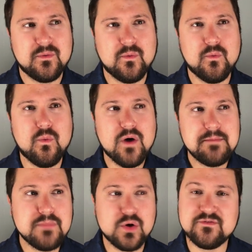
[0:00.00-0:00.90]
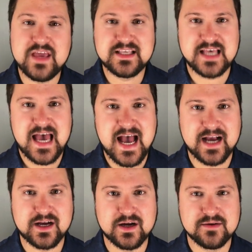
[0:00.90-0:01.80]
what motivates a
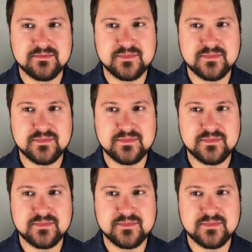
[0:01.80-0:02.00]
hacker.